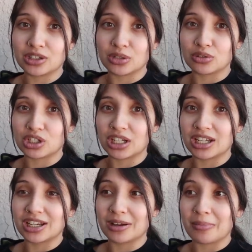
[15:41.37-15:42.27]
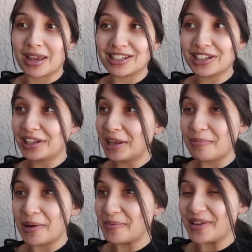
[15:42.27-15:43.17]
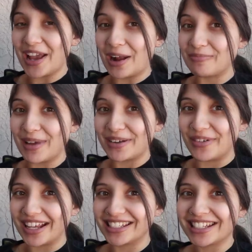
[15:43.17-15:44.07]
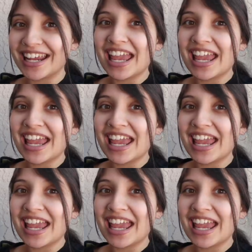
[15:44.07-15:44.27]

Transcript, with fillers: So she basically put me on bed rest.